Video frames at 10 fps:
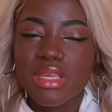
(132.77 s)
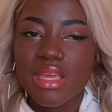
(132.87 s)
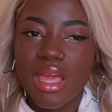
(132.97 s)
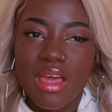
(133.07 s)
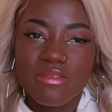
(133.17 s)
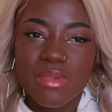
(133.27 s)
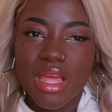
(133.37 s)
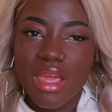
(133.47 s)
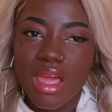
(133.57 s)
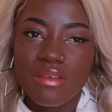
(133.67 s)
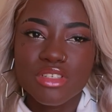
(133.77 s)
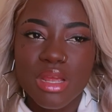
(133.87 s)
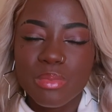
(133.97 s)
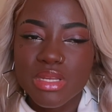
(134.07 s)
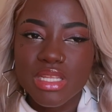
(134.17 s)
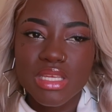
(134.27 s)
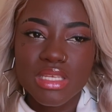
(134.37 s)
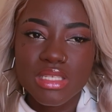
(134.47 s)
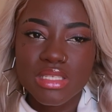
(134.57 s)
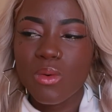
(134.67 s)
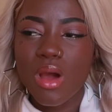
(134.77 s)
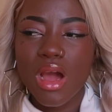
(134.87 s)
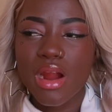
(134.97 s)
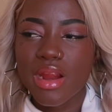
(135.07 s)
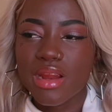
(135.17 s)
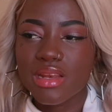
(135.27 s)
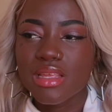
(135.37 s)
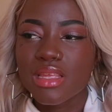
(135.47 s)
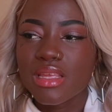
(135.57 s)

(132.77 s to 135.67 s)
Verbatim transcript: being half black half japanese how hard